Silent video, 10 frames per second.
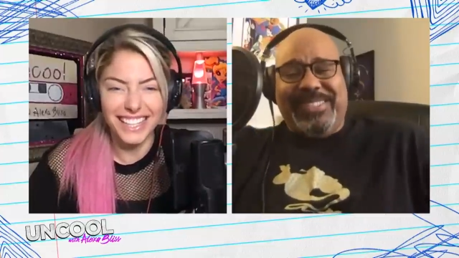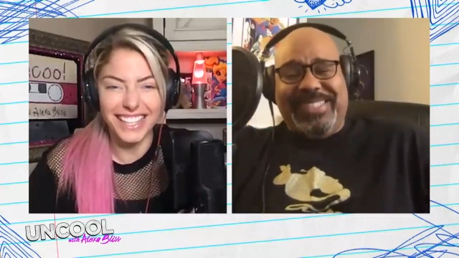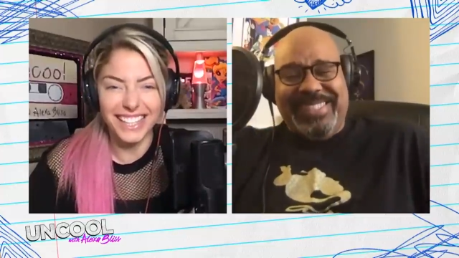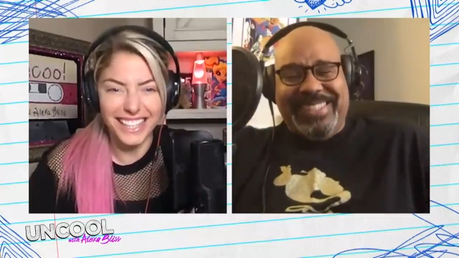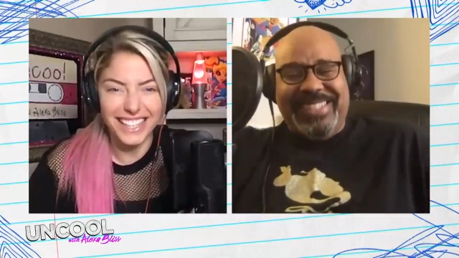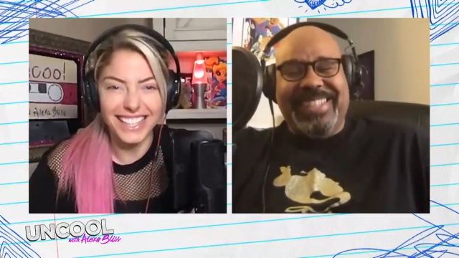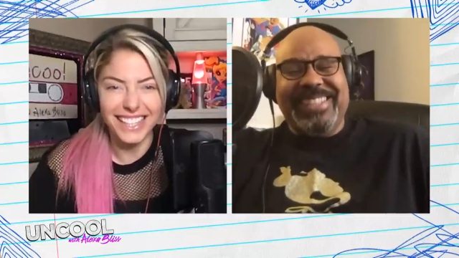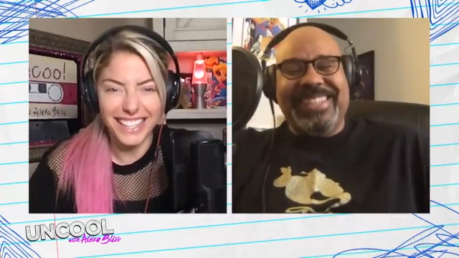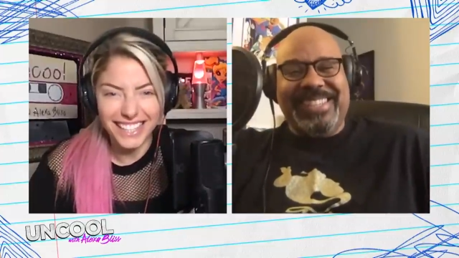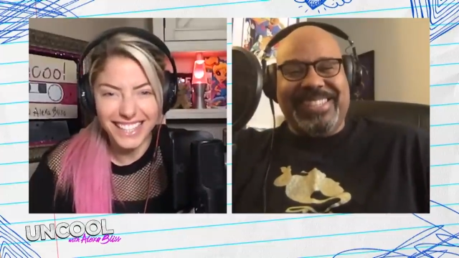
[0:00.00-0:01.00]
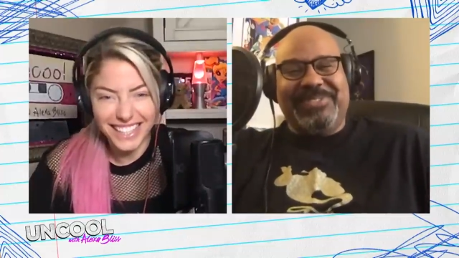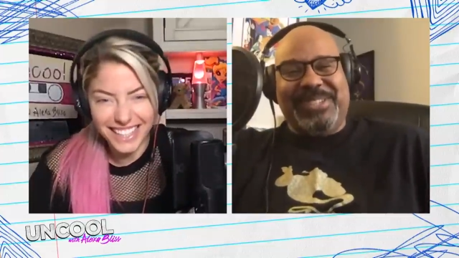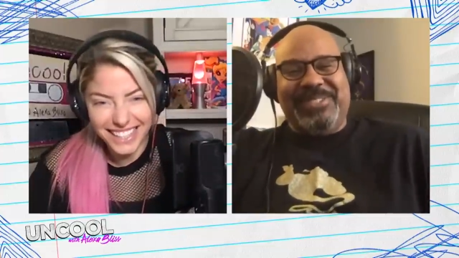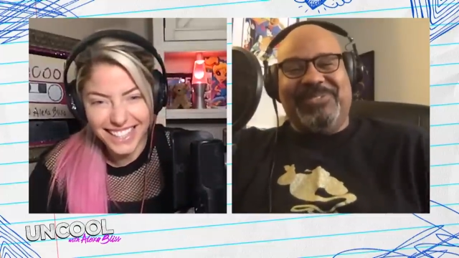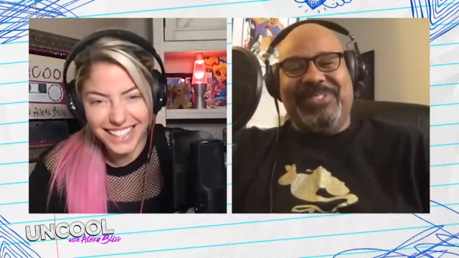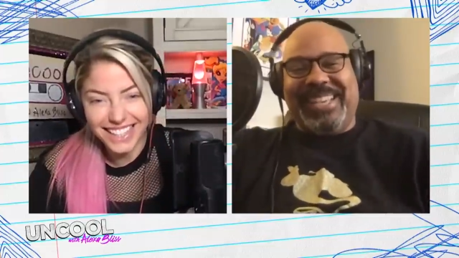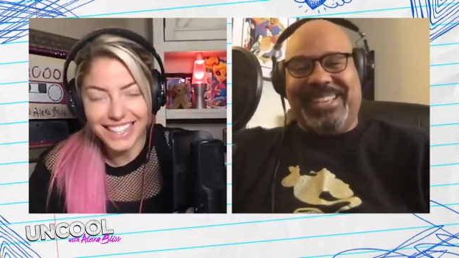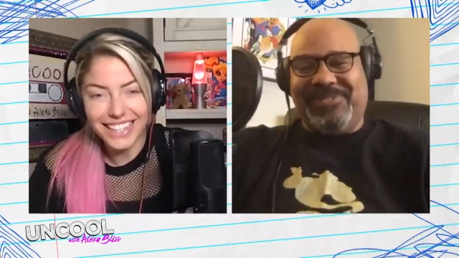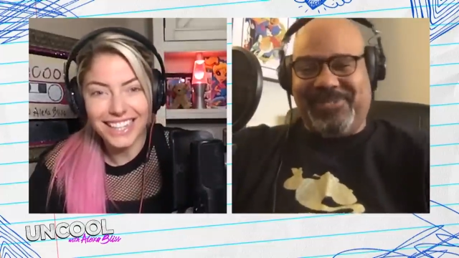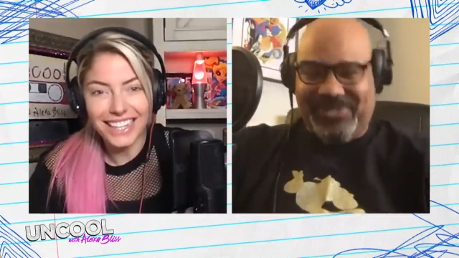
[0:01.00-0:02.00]
Speaker 1: else in the history of life.
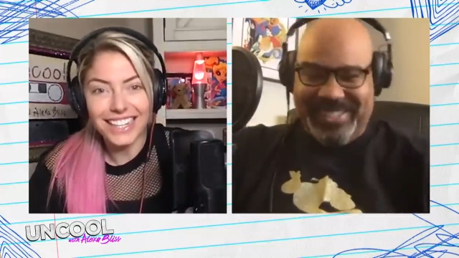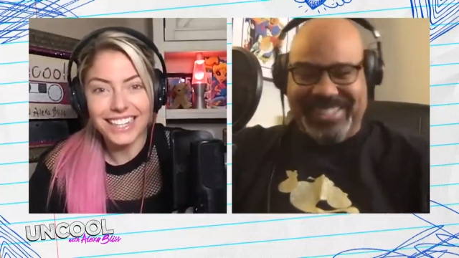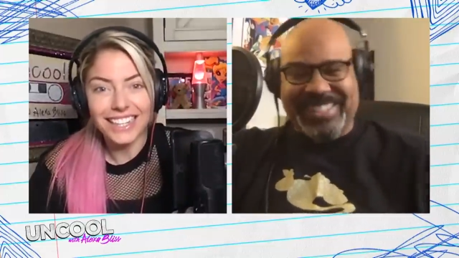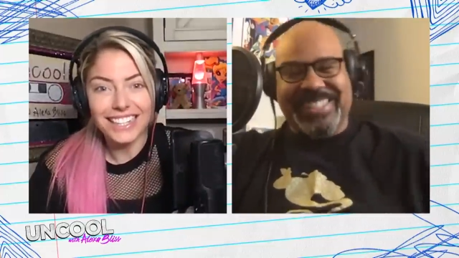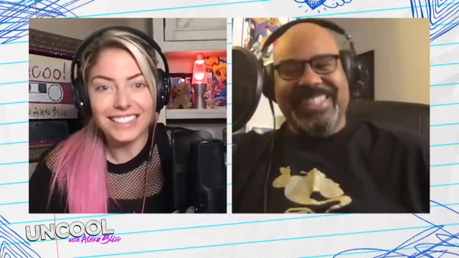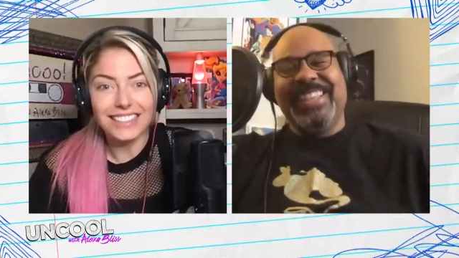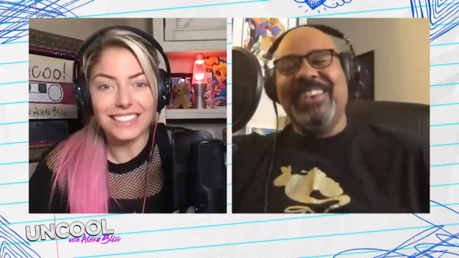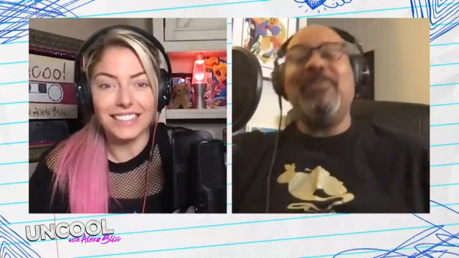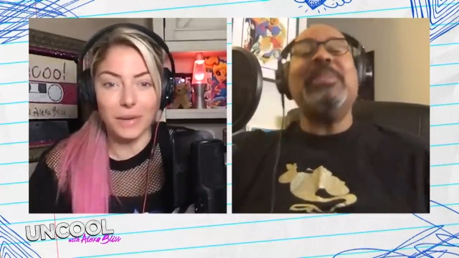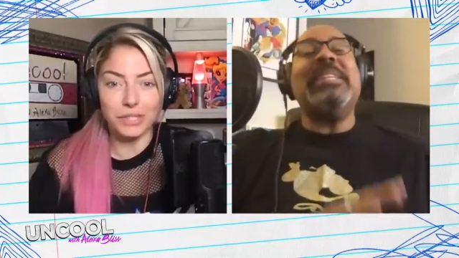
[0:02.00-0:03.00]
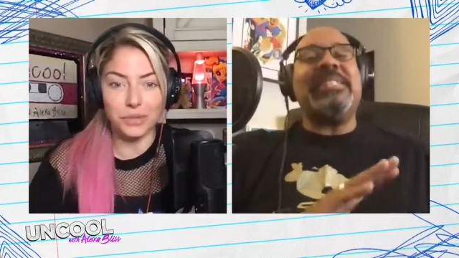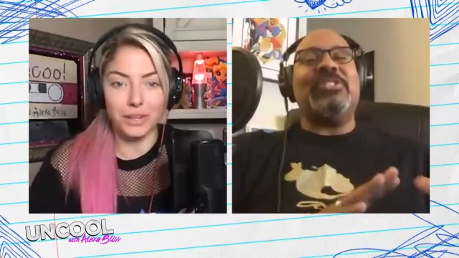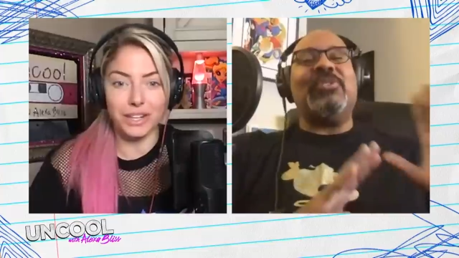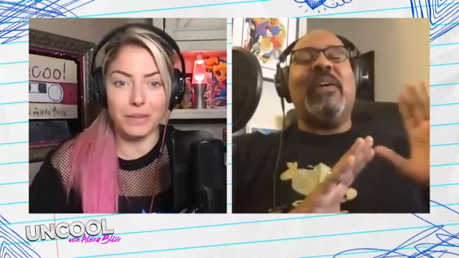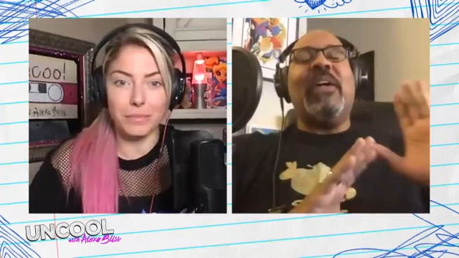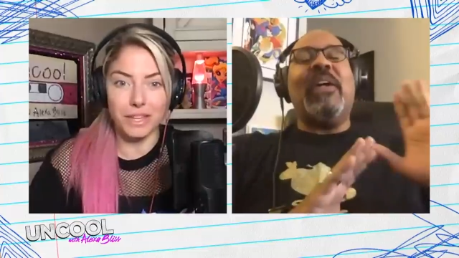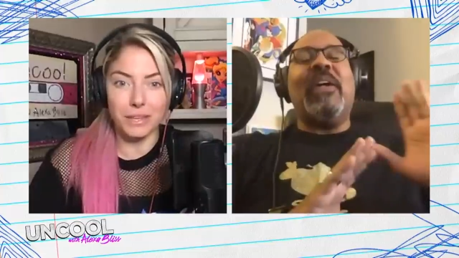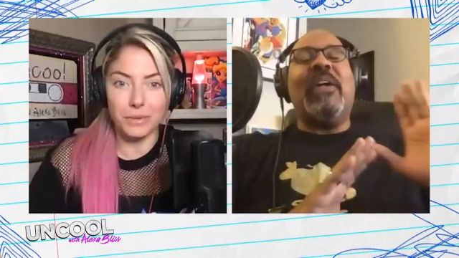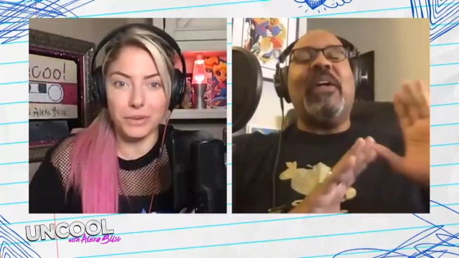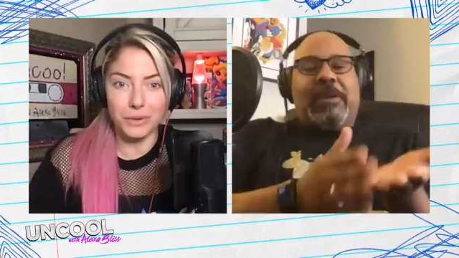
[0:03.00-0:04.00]
Is
Speaker 2: well, that what you wanted true. to be
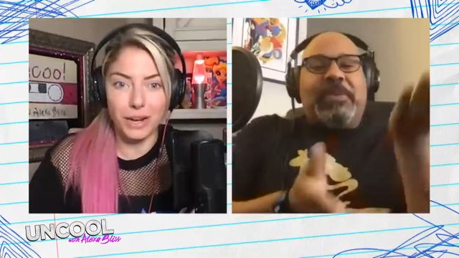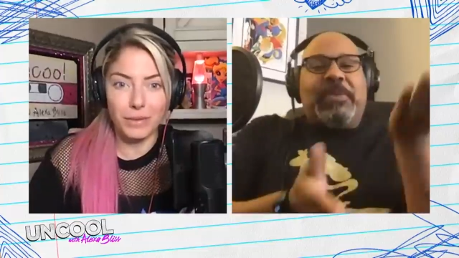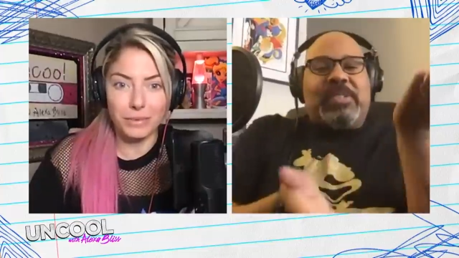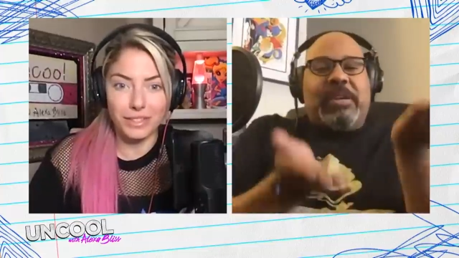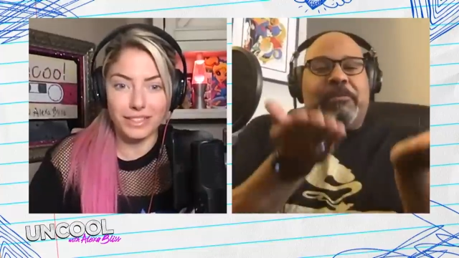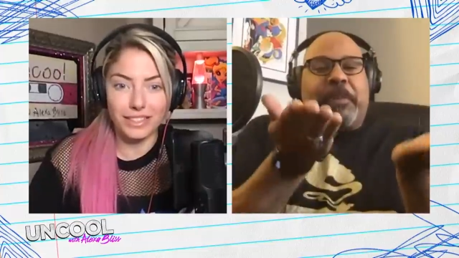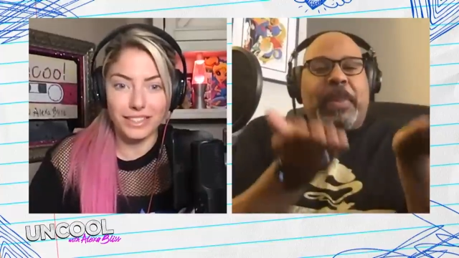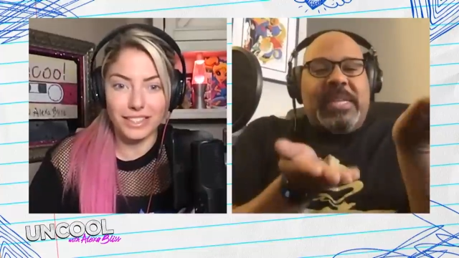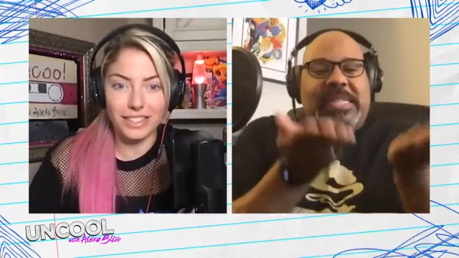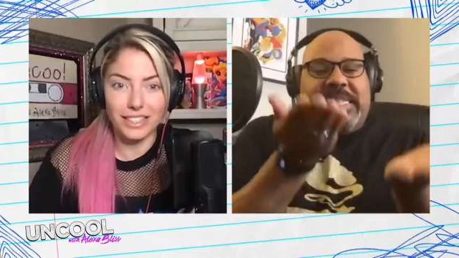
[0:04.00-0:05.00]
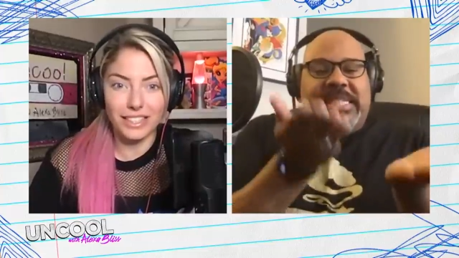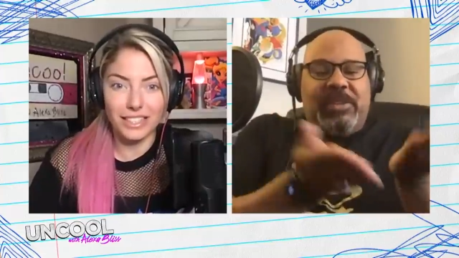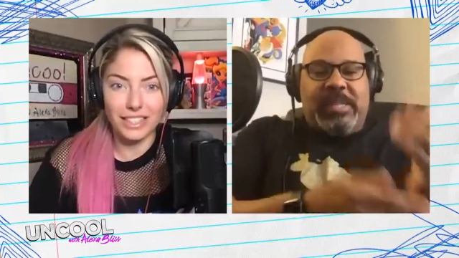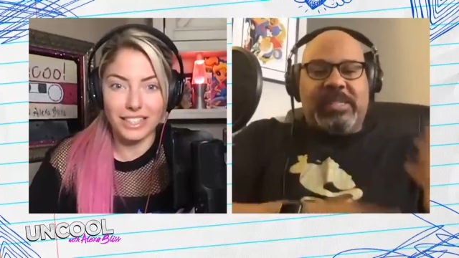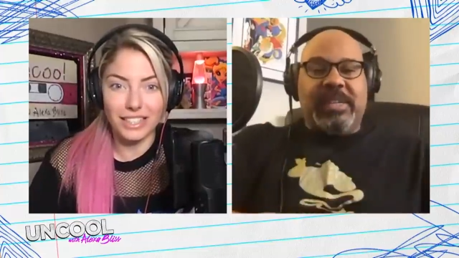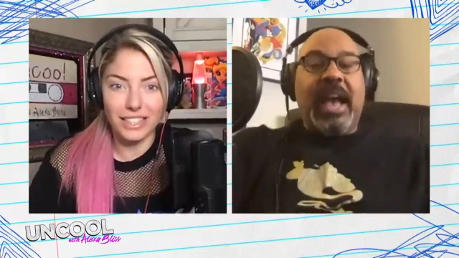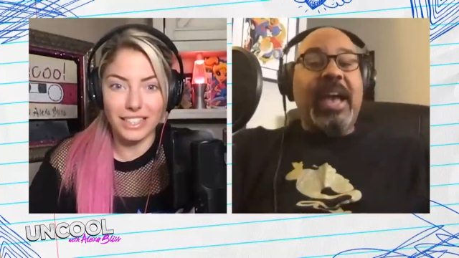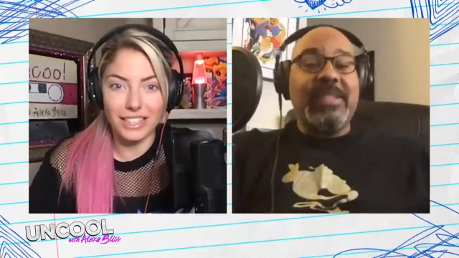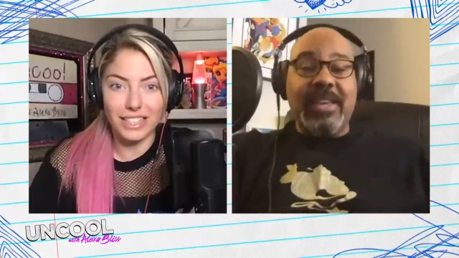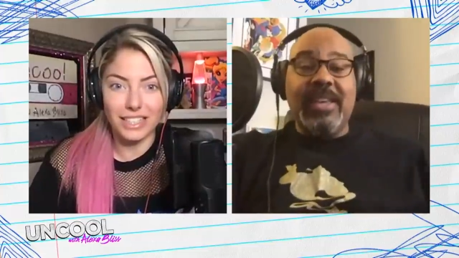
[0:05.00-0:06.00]
when it's you like, grew up?
Speaker 1: Like Disney wrestling. I
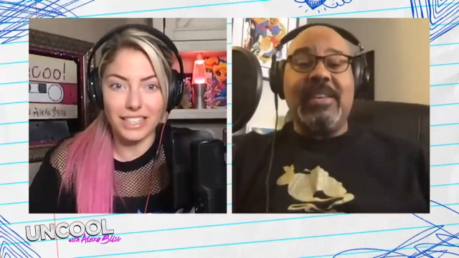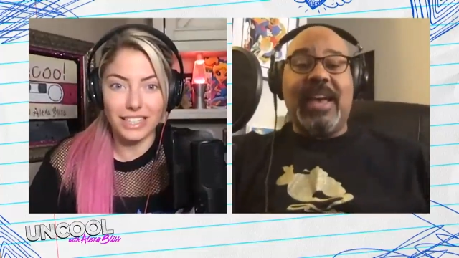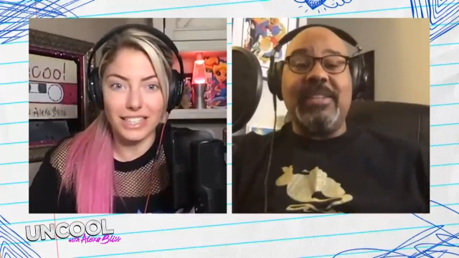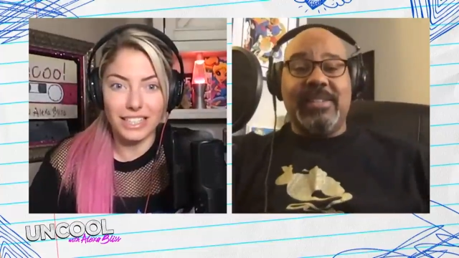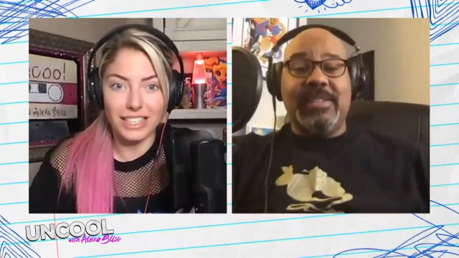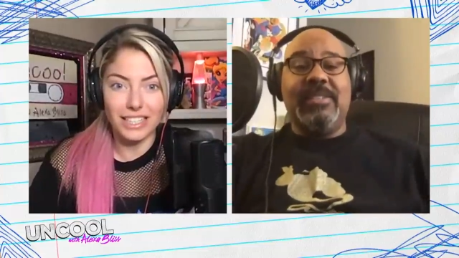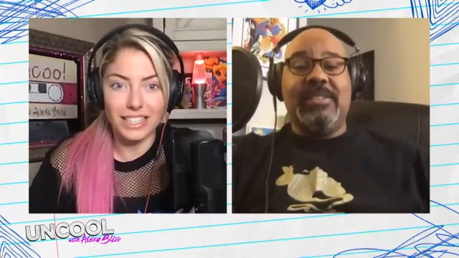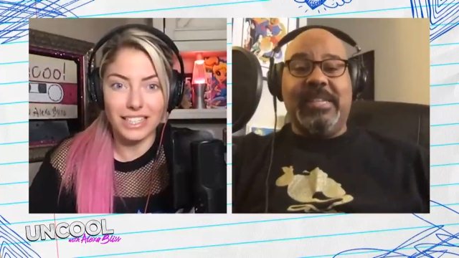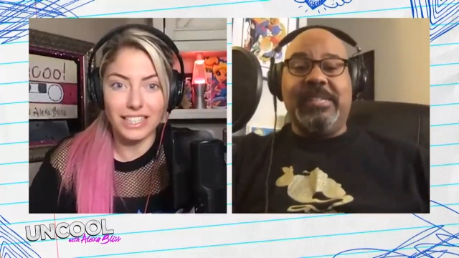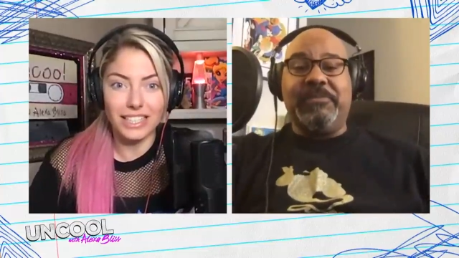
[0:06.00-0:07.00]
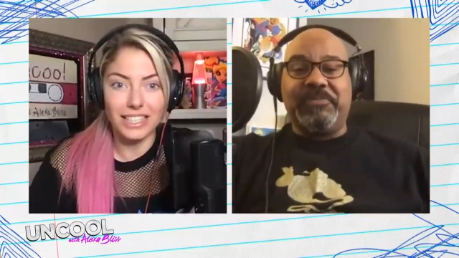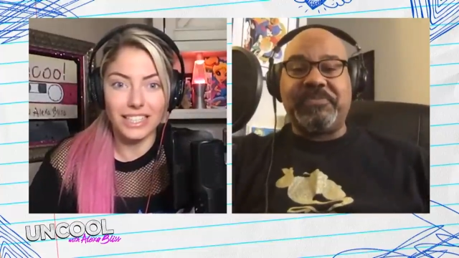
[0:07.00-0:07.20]
did. I did. Yeah.